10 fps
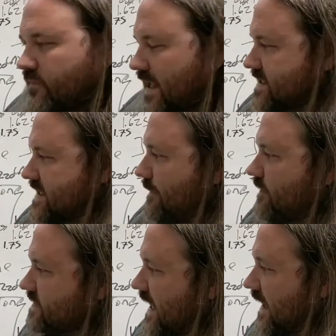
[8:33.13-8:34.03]
That's a type
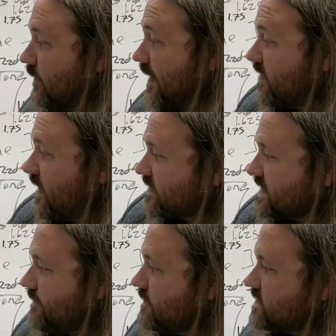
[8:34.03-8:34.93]
of second. We have another
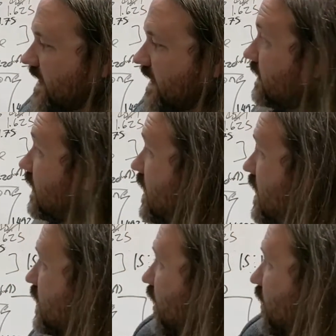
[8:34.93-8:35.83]
type of second
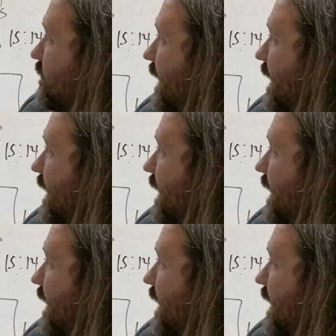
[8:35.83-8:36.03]
called a